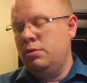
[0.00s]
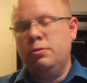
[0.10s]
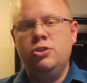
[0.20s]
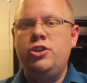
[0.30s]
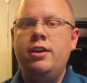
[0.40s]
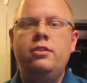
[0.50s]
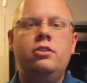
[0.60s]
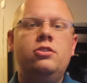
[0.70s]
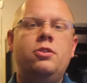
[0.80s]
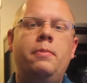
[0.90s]
the
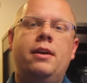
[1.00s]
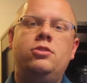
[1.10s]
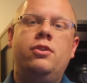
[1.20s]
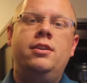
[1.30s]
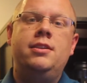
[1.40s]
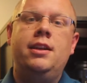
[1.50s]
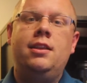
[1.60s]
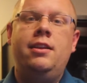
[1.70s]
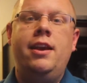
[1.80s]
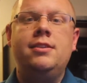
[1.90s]
projectors, about trying to
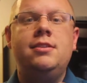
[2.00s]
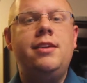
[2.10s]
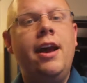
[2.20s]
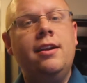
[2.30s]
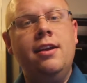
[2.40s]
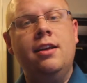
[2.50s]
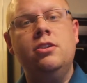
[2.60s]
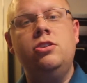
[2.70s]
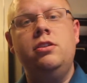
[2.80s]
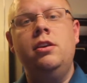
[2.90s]
get the next
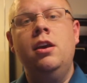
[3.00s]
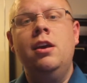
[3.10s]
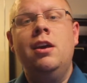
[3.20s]
technology,